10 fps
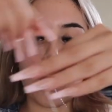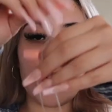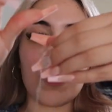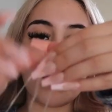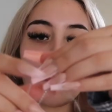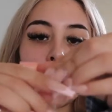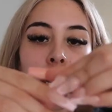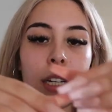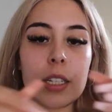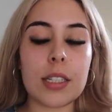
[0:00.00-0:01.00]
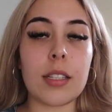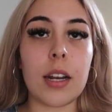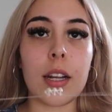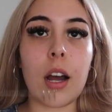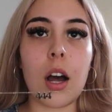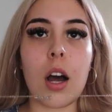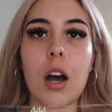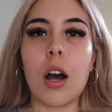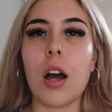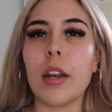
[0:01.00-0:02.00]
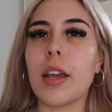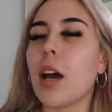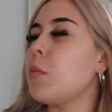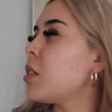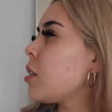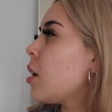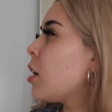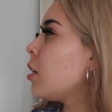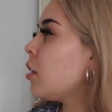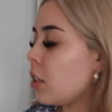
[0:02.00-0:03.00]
444 necklace that I got on Amazon.